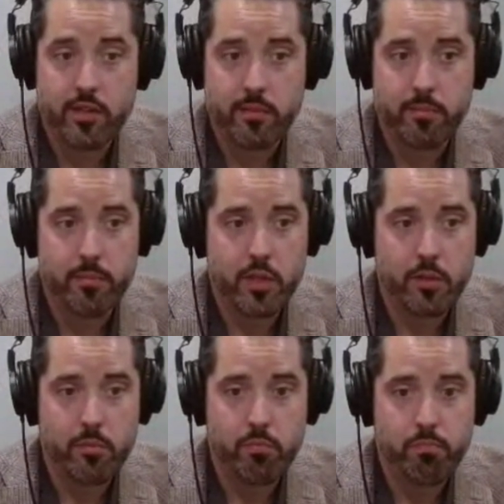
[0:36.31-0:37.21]

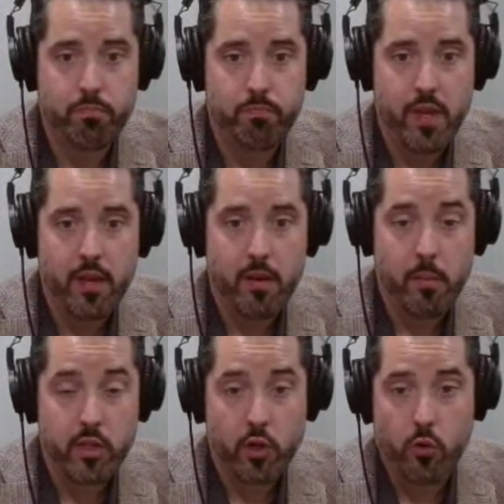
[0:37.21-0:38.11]
some
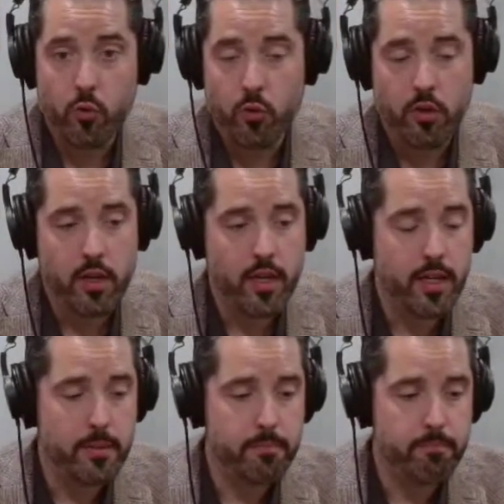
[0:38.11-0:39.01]

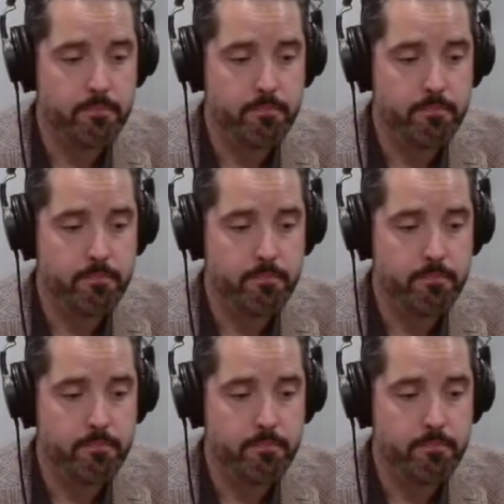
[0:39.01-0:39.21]
mystical